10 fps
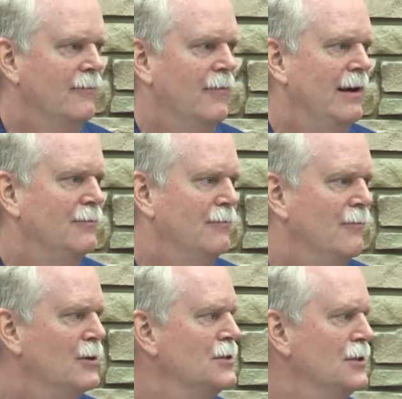That
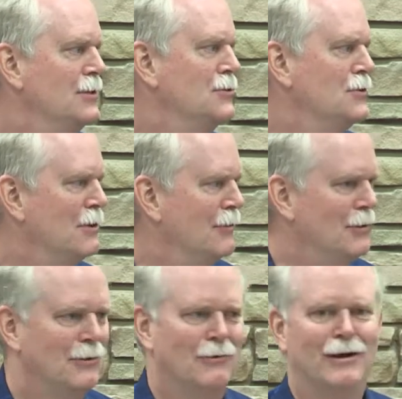wasn't
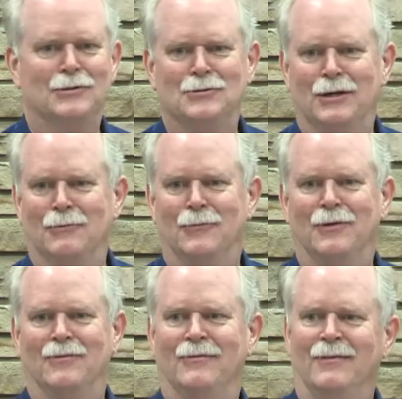necessarily the greatest thing
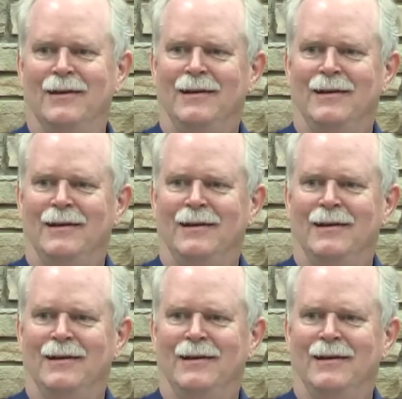when